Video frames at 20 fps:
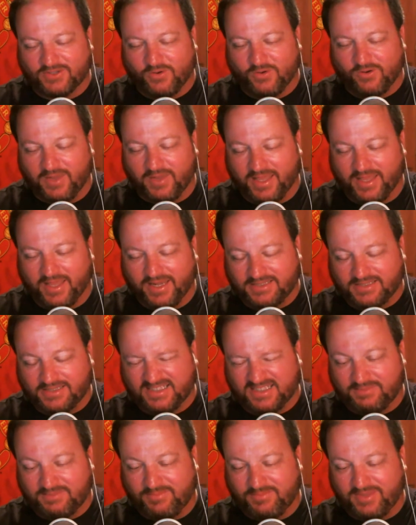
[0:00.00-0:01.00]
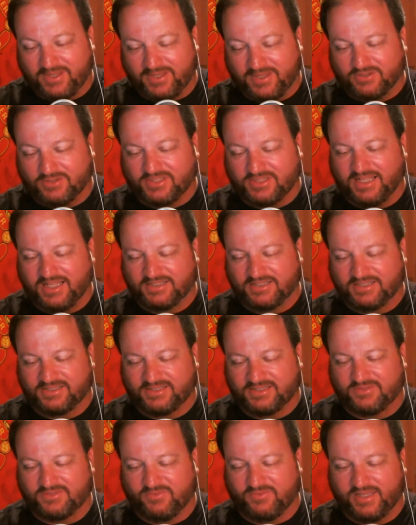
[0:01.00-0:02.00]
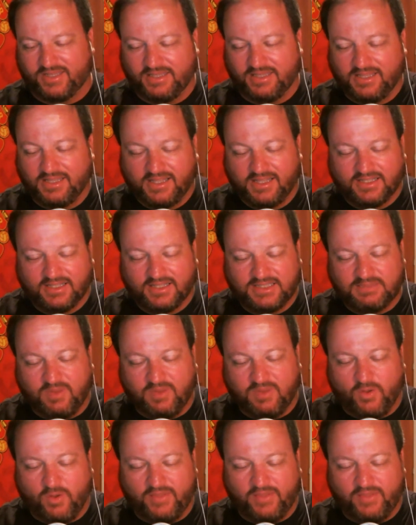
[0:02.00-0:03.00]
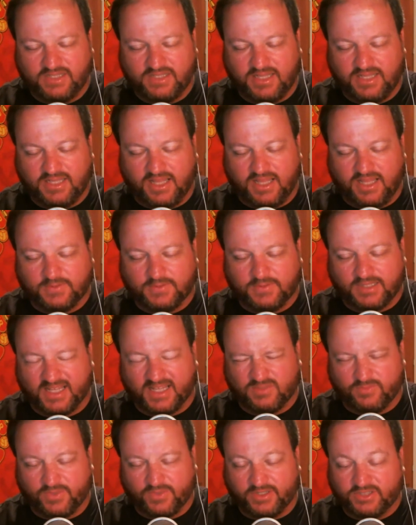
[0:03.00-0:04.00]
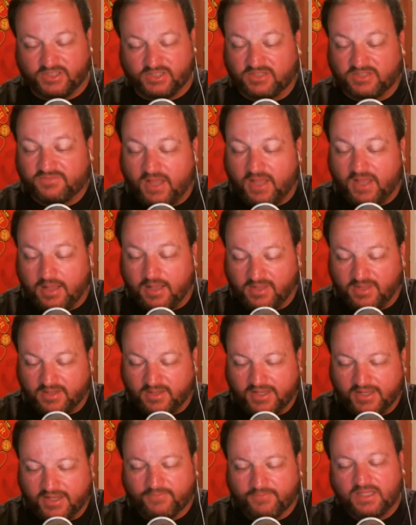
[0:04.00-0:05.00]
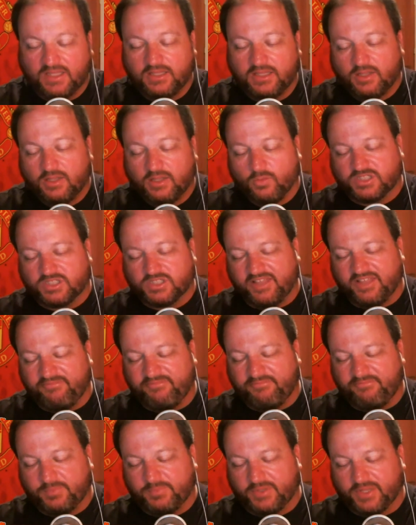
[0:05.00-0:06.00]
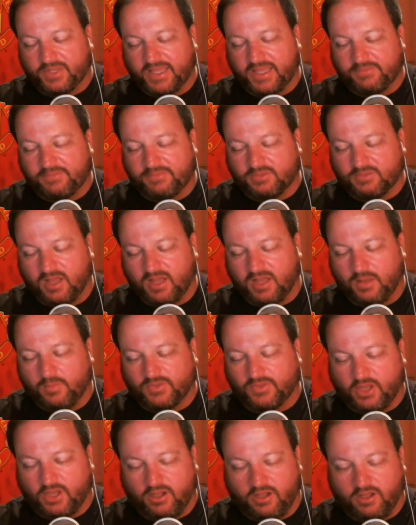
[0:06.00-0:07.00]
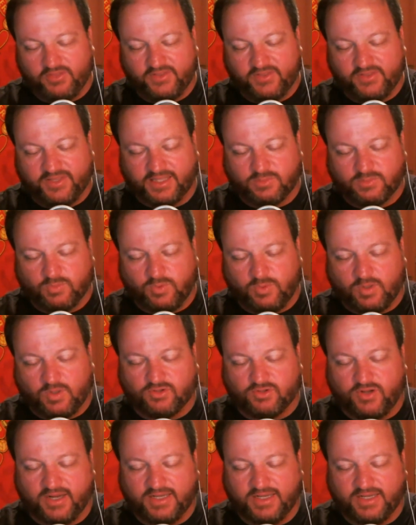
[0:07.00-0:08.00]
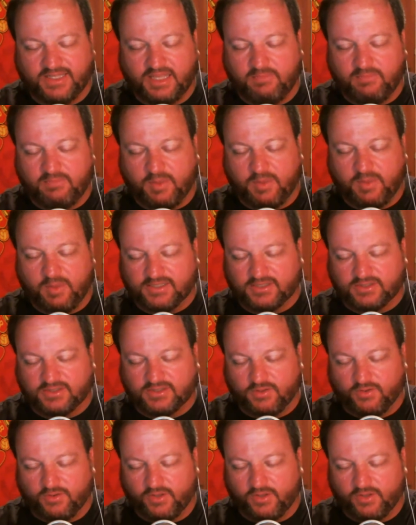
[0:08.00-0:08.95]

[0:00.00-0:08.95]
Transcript: -6 in Miko's challenge this week. See, my wife was in the hospital last week. She's fine, by the way, which left me playing Mr. Mom with all the kids while trying to keep my practice going.